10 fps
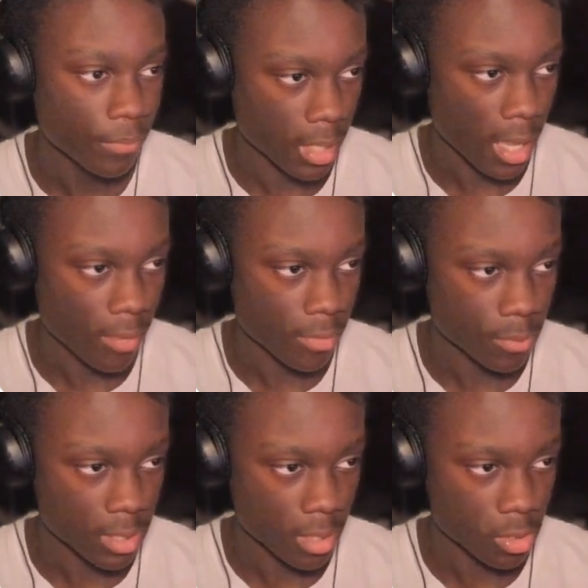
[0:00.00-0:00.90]
Have him
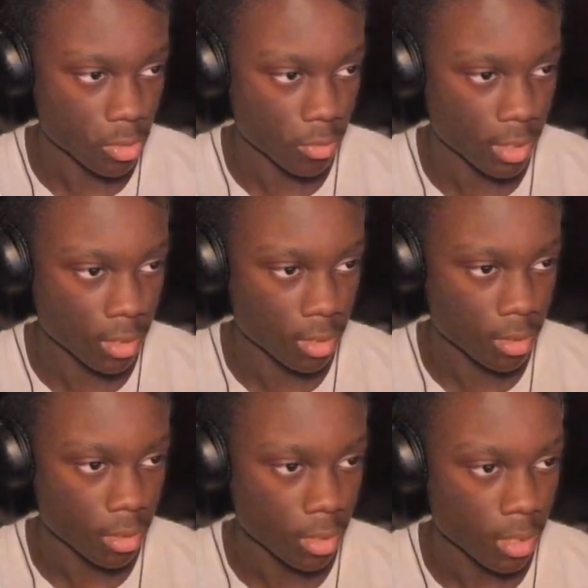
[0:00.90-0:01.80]
set a
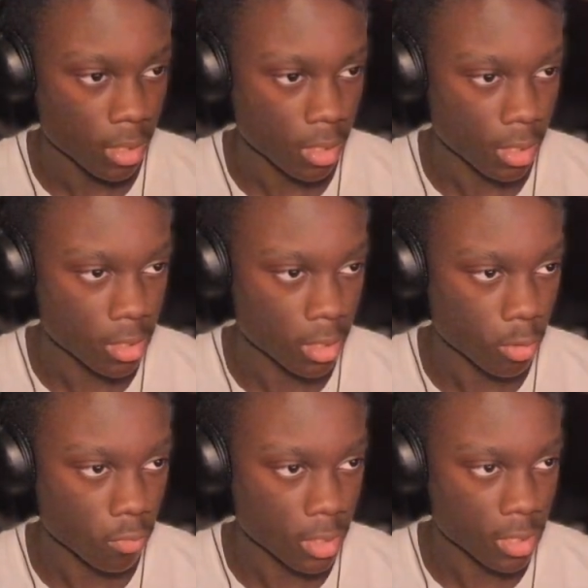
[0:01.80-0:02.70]
screen, he's going to
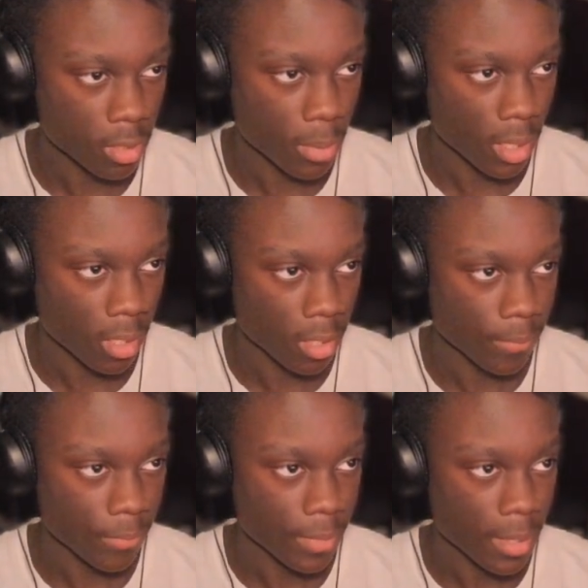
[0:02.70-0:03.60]
run to the paint,
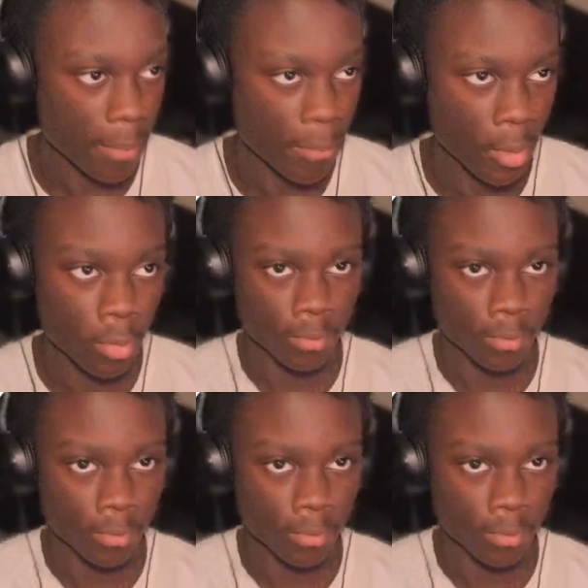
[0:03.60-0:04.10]
and boom,